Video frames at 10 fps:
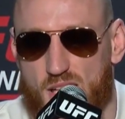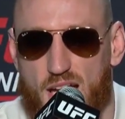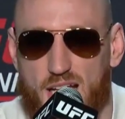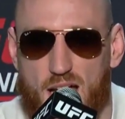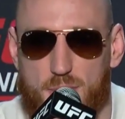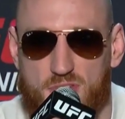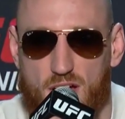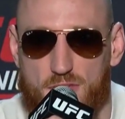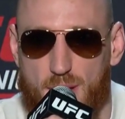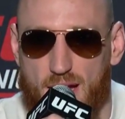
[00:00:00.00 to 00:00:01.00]
Yeah, he got
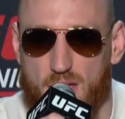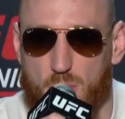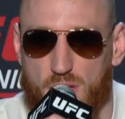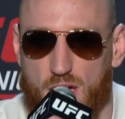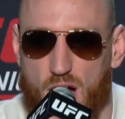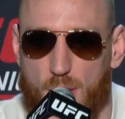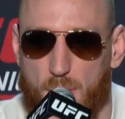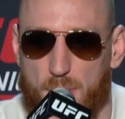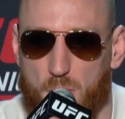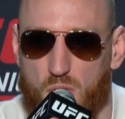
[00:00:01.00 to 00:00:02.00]
himself back in the win column. I
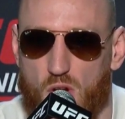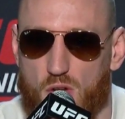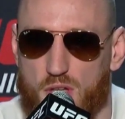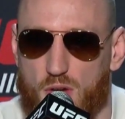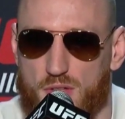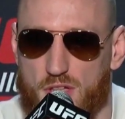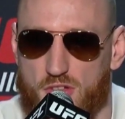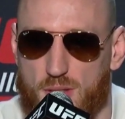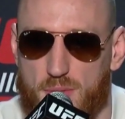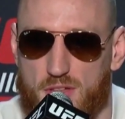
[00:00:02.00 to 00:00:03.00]
mean, we all know in the
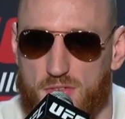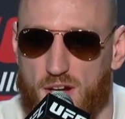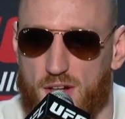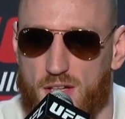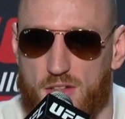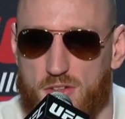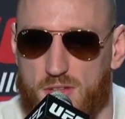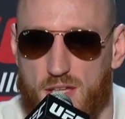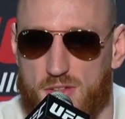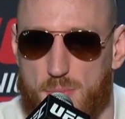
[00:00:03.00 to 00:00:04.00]
gym he's
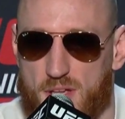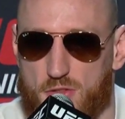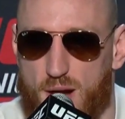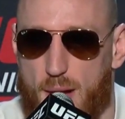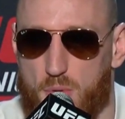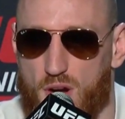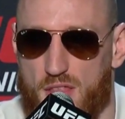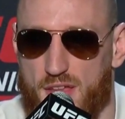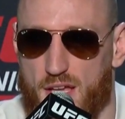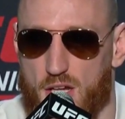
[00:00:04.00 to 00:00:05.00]
the best grappler, I
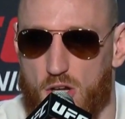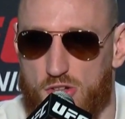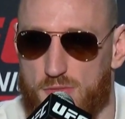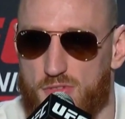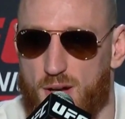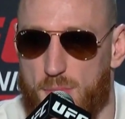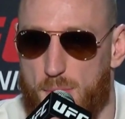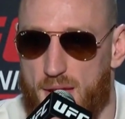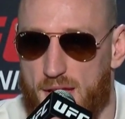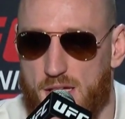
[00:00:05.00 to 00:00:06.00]
think, in our gym for
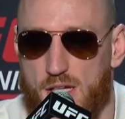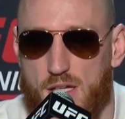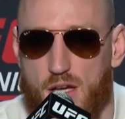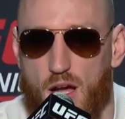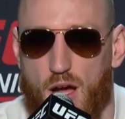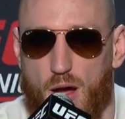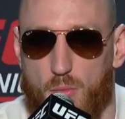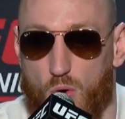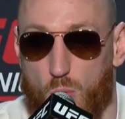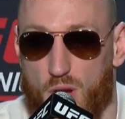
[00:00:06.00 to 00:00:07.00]
MMA,
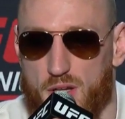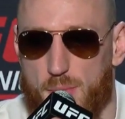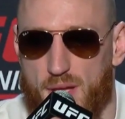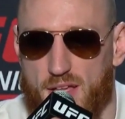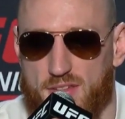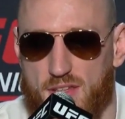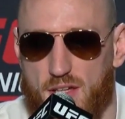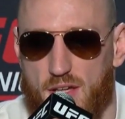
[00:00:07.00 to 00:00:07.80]
or one of the best.